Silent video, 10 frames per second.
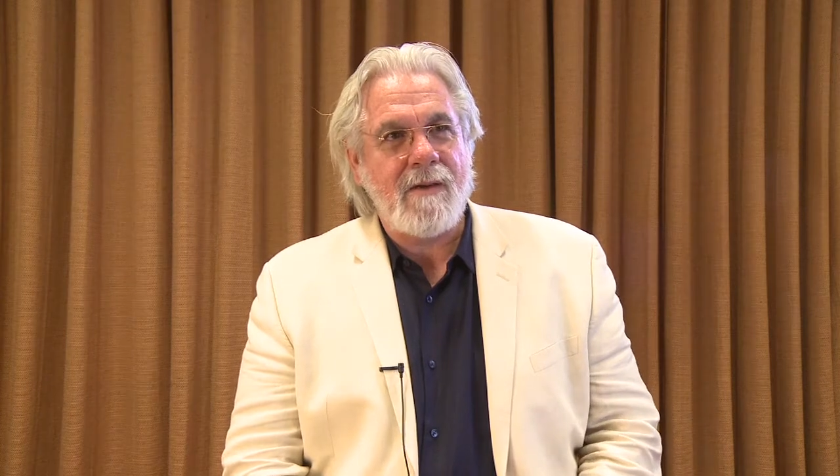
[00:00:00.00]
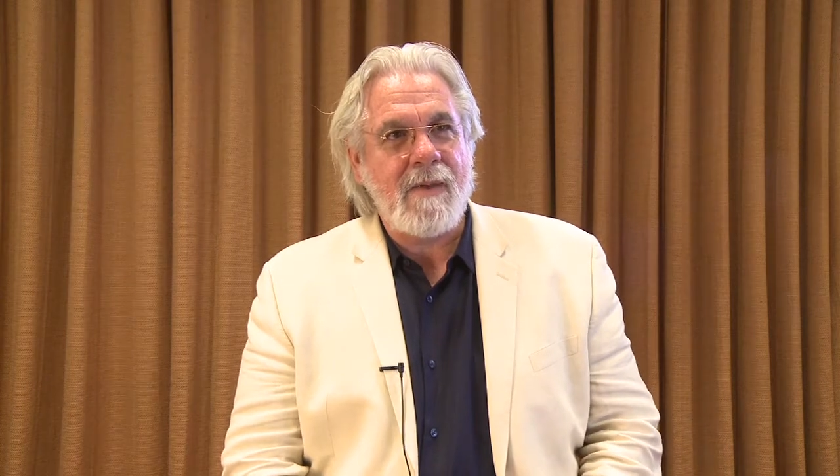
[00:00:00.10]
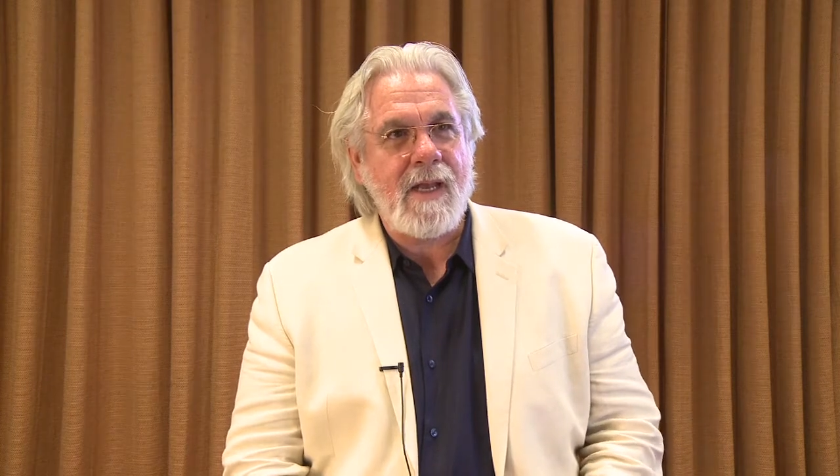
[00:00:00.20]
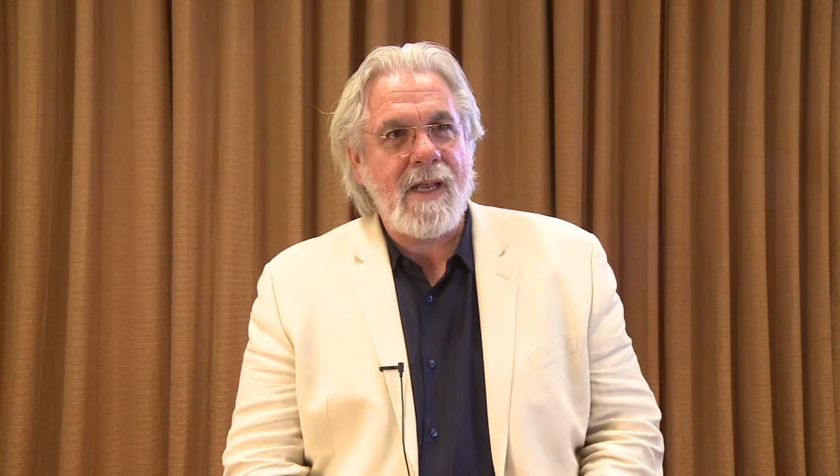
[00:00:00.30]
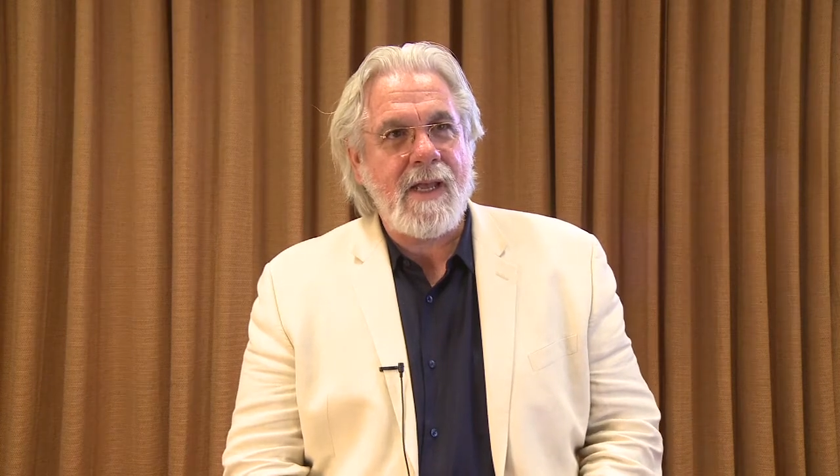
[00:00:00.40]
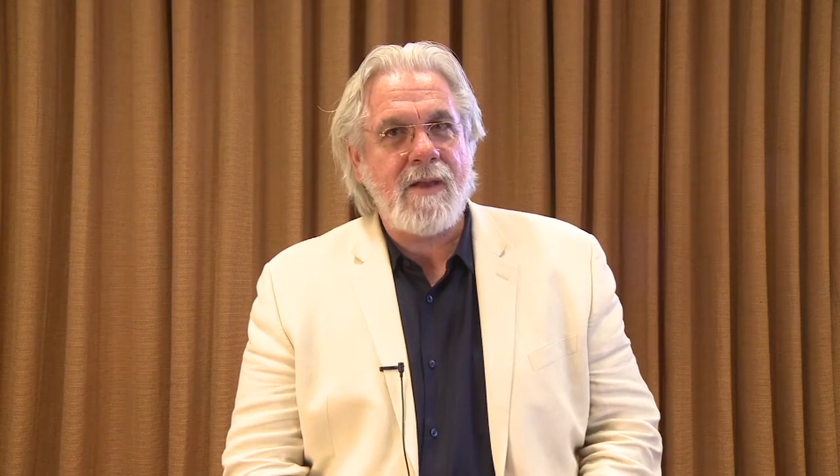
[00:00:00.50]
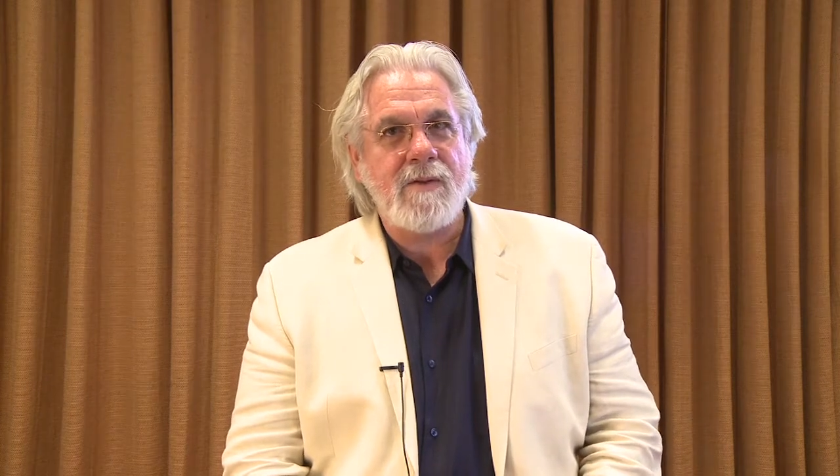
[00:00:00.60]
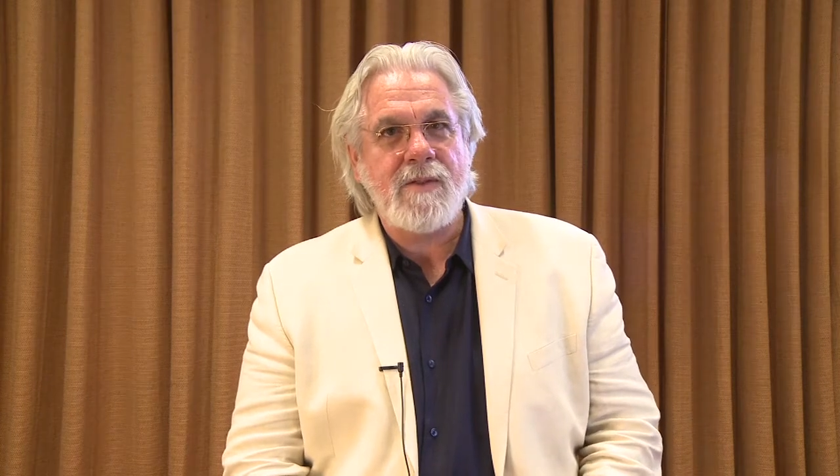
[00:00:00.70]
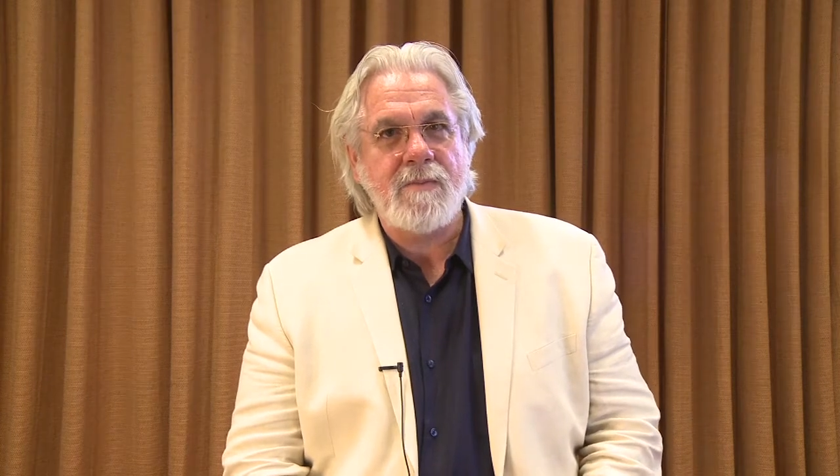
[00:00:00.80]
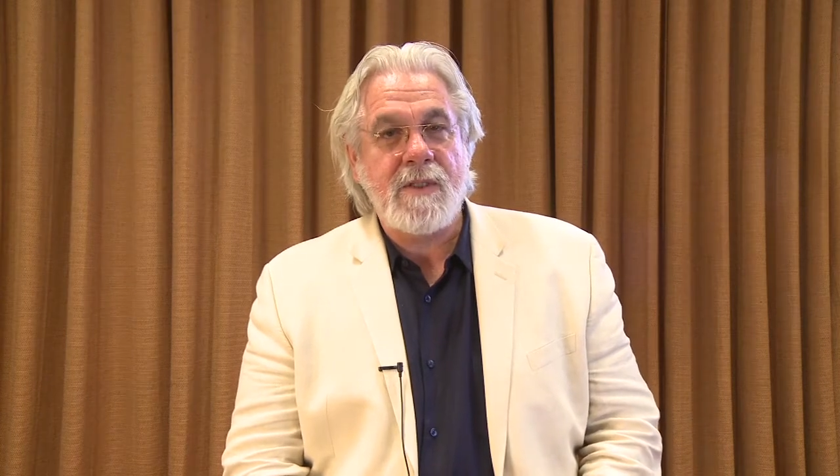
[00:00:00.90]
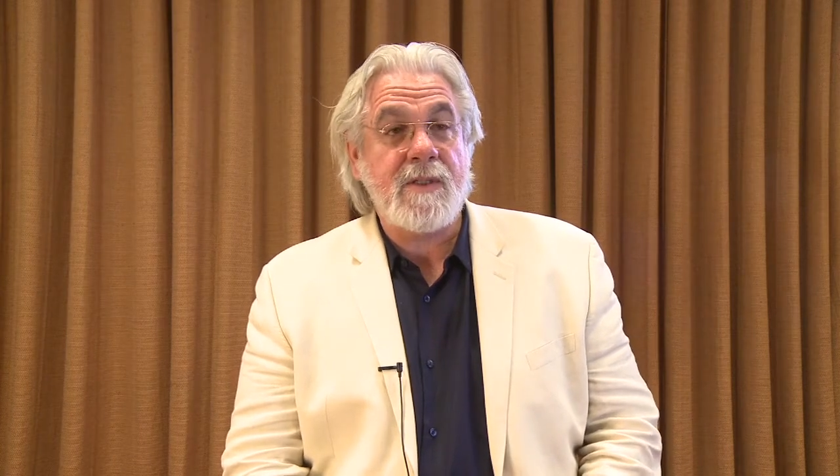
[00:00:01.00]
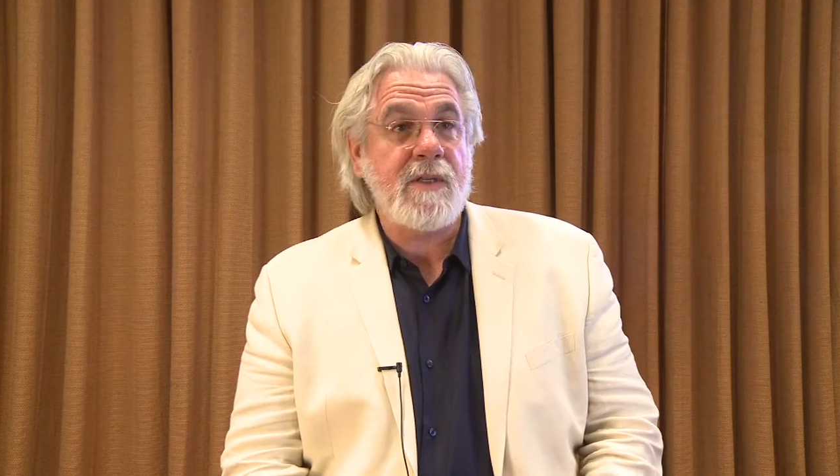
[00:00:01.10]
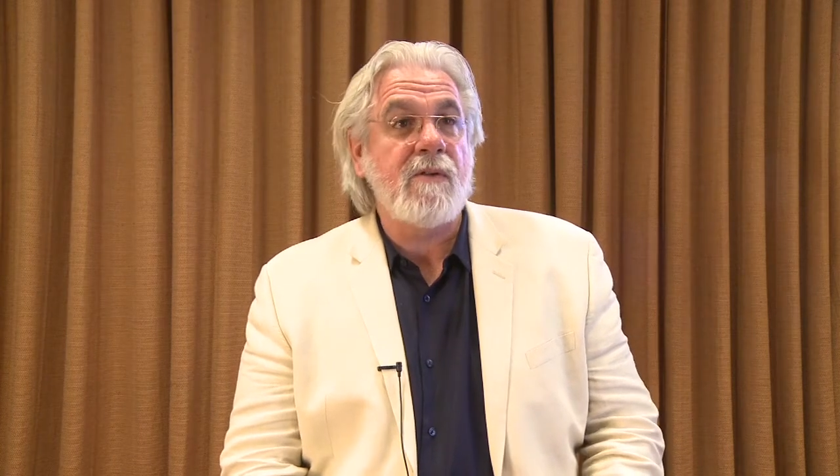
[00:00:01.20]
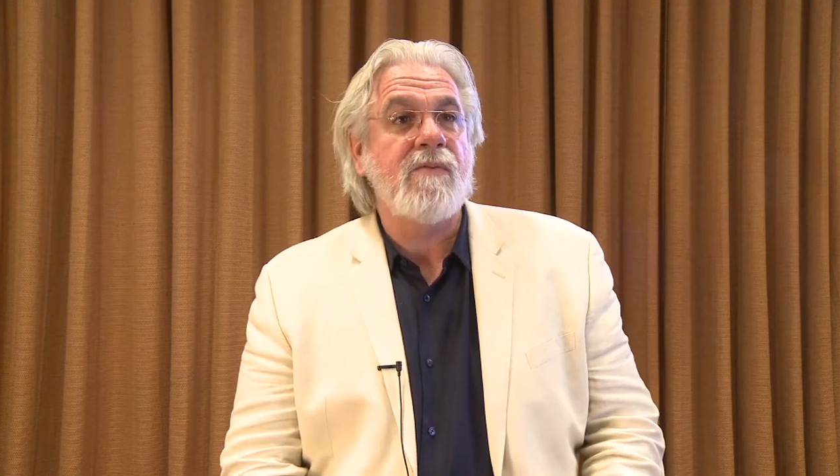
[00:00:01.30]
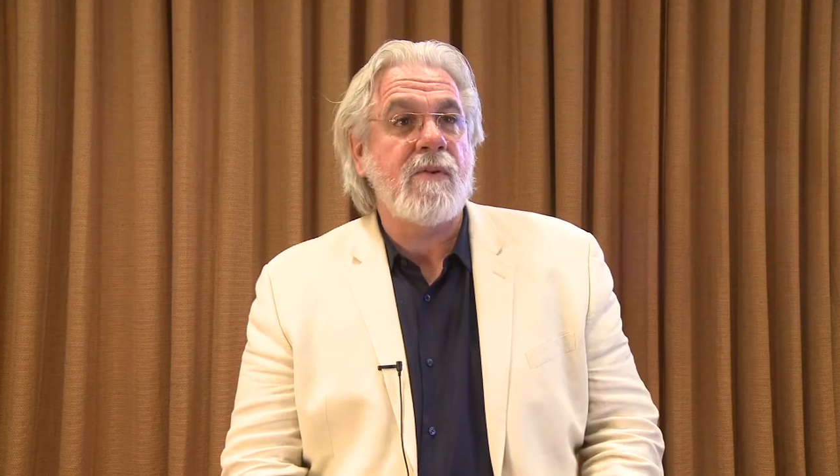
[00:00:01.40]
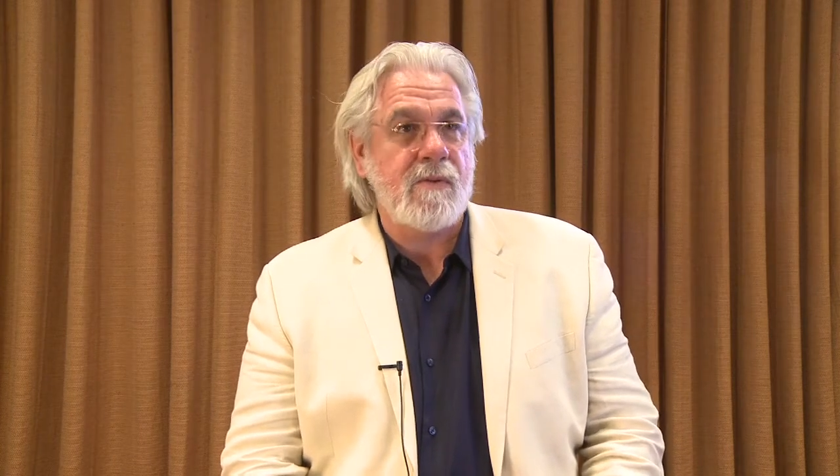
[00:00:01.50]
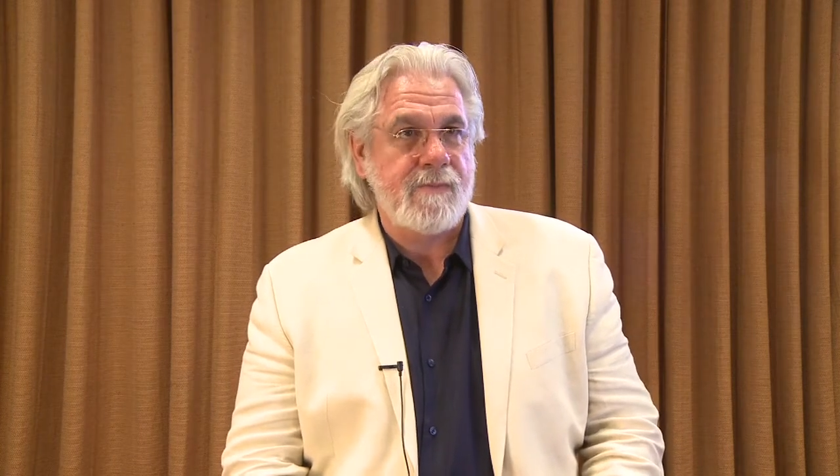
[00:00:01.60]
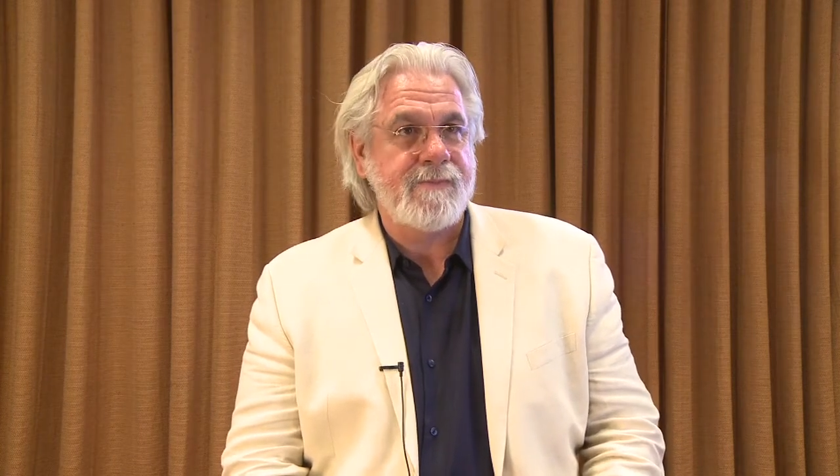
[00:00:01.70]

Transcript: about how to be skillful